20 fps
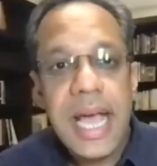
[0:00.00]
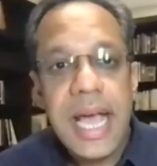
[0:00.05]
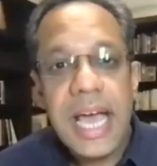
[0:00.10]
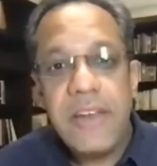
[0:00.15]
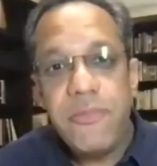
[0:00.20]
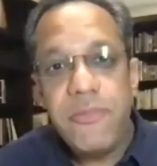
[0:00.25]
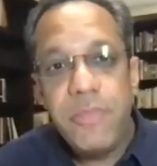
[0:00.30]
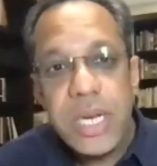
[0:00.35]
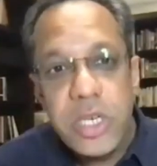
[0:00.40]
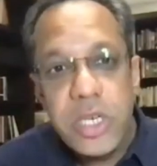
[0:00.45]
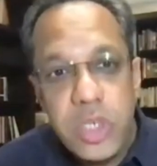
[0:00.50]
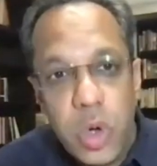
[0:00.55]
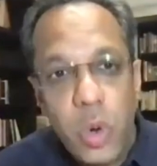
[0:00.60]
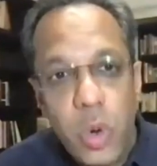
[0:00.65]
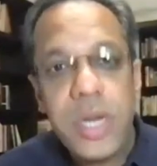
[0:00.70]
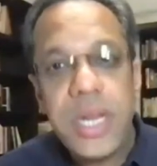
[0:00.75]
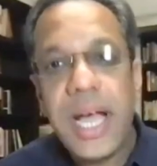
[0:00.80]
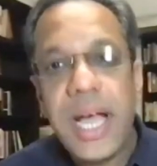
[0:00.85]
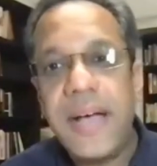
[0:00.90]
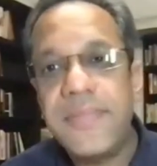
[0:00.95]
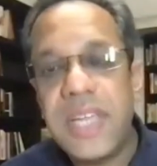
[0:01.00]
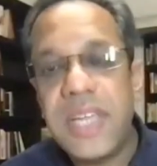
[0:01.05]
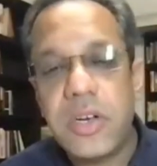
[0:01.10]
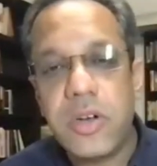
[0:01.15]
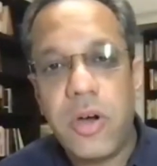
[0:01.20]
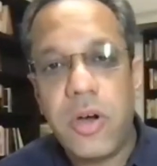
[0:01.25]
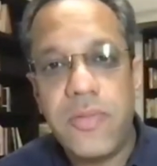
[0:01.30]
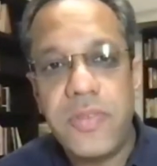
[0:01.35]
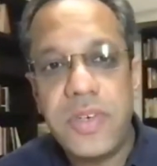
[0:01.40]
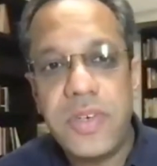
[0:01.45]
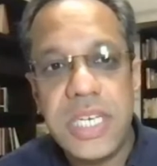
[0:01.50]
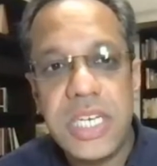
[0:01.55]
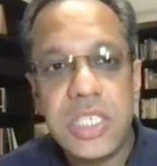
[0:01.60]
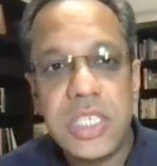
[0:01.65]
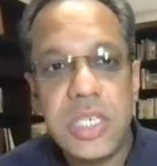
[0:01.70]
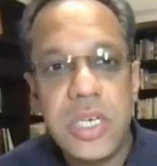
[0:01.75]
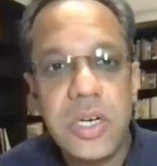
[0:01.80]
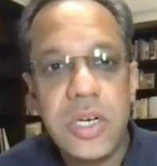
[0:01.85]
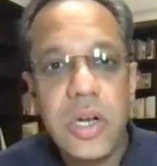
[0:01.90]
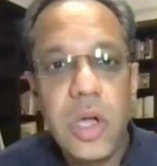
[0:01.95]
And if we don't have that
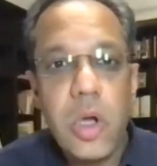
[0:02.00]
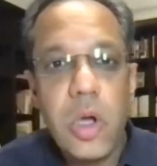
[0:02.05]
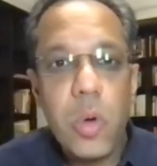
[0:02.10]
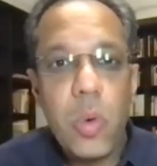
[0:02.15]
conversation,